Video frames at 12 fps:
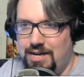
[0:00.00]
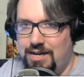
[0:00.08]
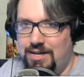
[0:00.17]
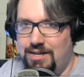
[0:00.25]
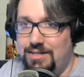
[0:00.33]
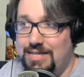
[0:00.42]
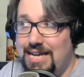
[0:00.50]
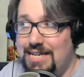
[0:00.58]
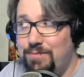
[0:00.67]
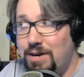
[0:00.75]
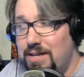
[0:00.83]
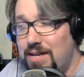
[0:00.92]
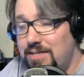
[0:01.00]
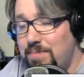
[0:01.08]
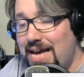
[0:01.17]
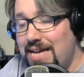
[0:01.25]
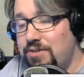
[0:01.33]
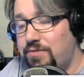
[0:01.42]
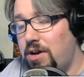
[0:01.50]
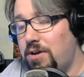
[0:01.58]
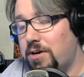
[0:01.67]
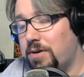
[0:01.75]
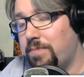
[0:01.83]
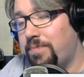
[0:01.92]
And they wear that as a badge of
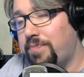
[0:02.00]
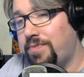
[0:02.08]
honor.